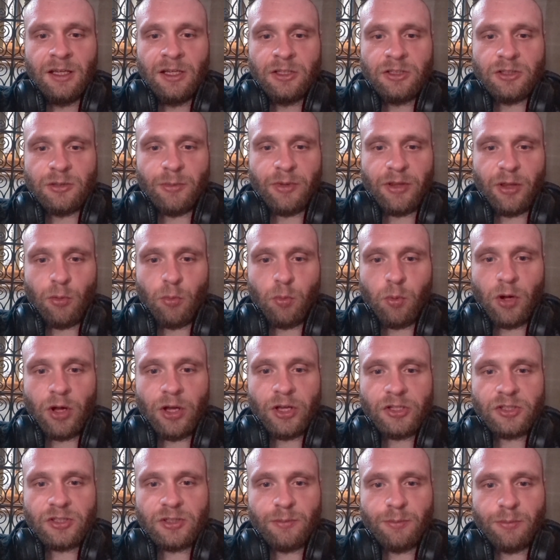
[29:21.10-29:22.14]
Some of the
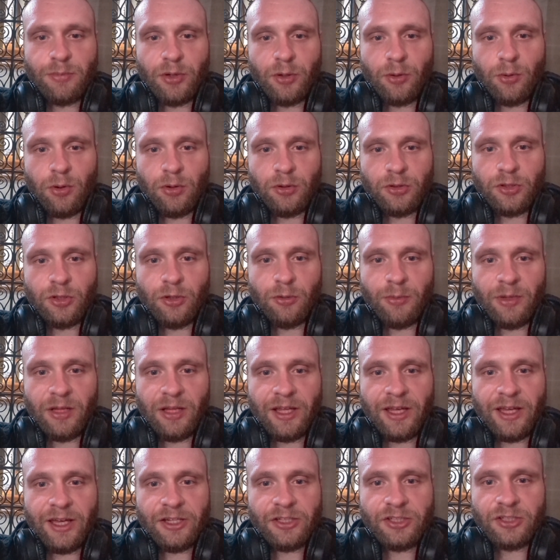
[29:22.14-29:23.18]
worst and brutal
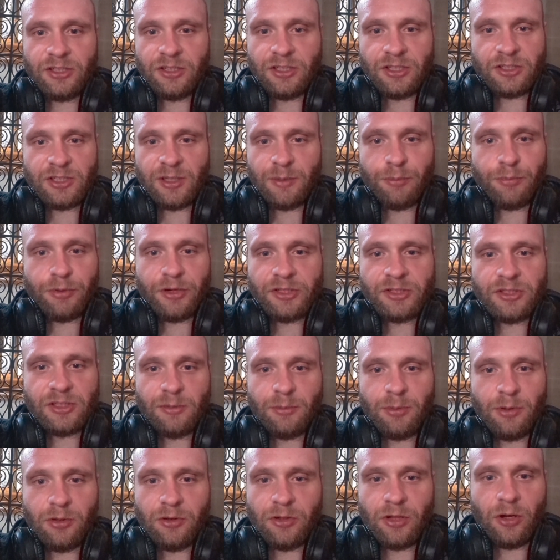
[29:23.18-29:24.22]
humiliation that's
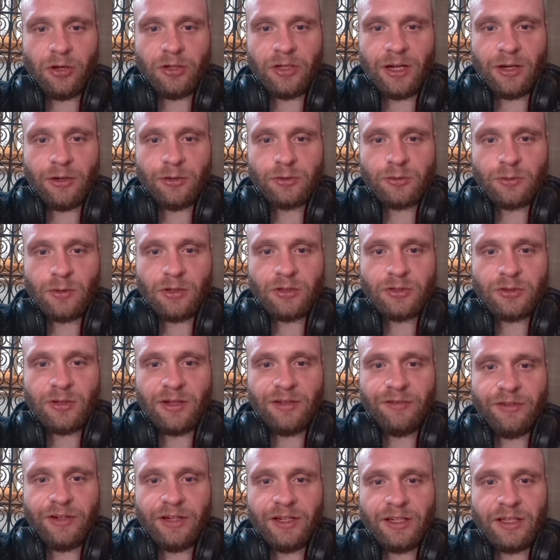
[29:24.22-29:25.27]
imprisonable, no doubts
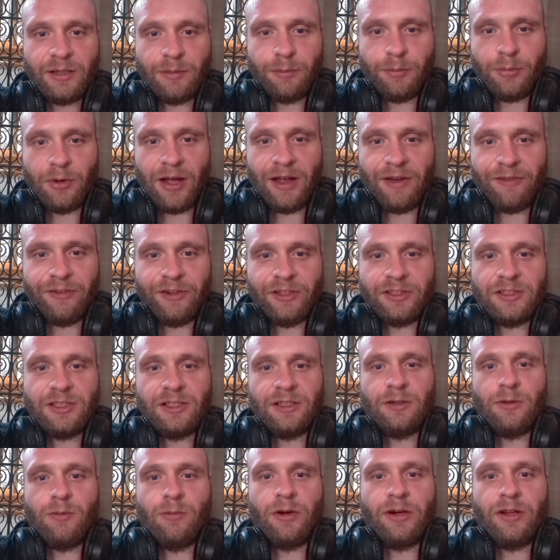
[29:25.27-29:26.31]
whatsoever. It can put every
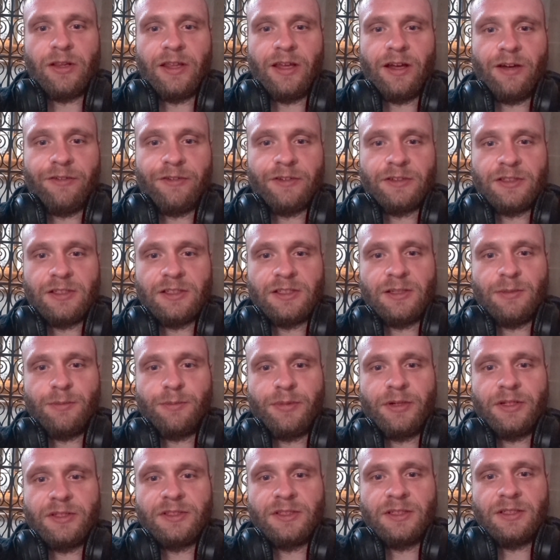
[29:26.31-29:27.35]
single one of the officers in
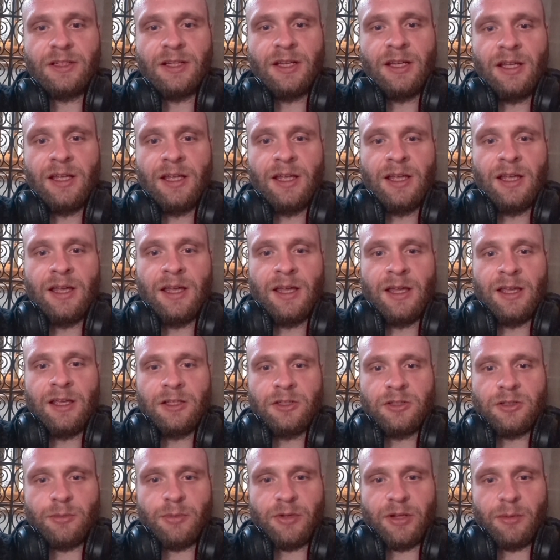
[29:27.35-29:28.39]
prison.
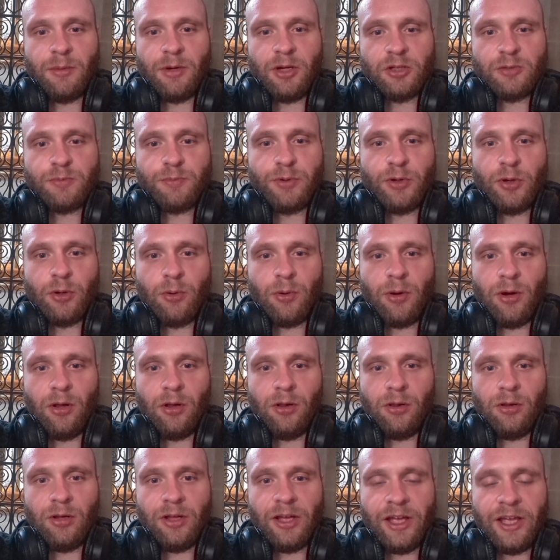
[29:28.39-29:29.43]
Some of the most
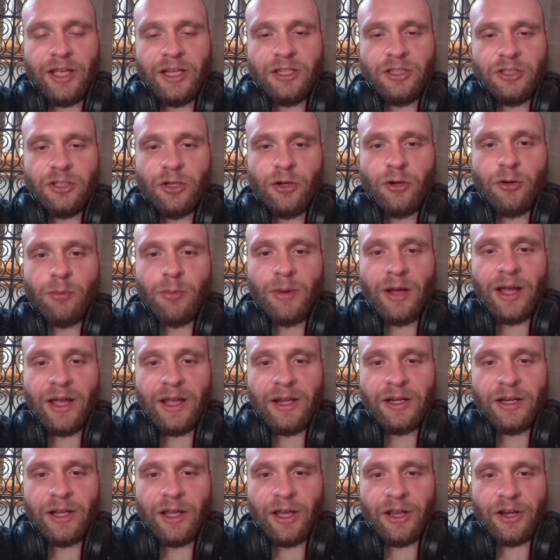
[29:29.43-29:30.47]
brutal,
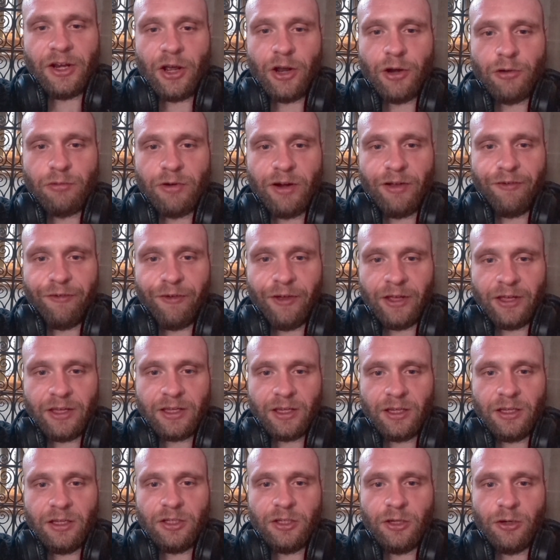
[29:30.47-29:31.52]
inhumane and horrific
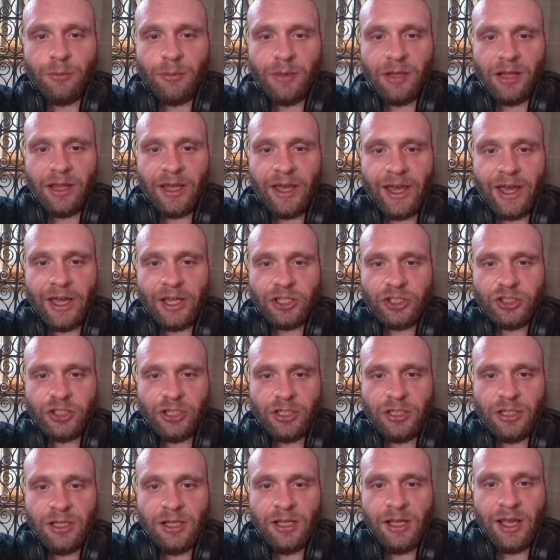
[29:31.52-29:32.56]

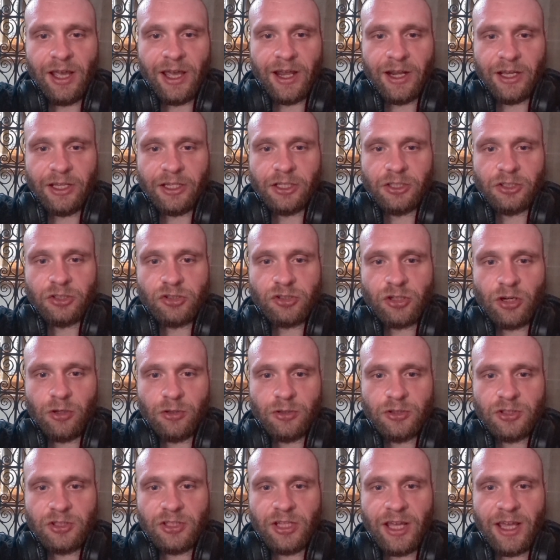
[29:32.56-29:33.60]
humiliation in a
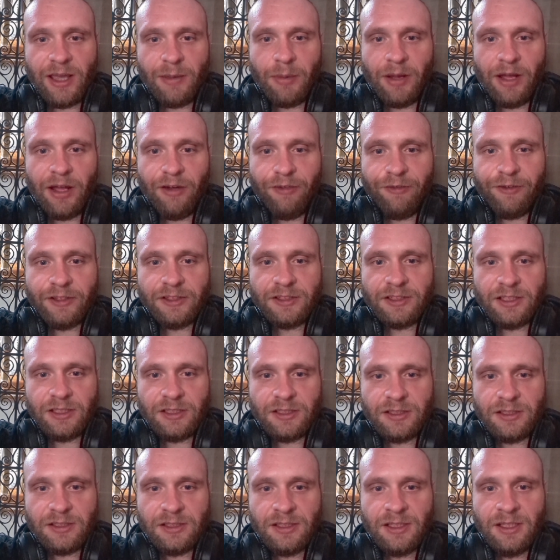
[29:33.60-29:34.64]
controlled state by
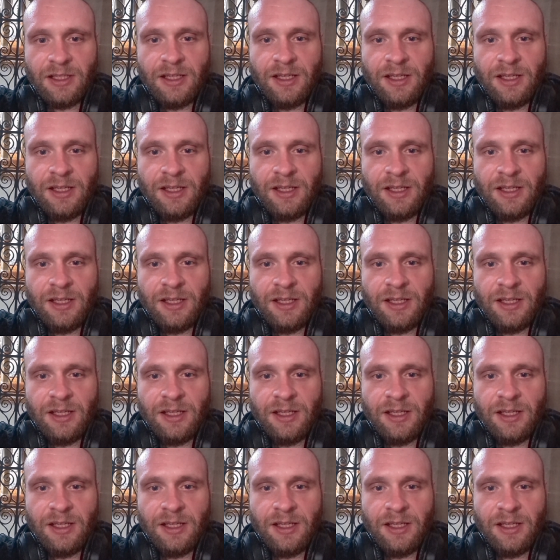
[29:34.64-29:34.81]
officers.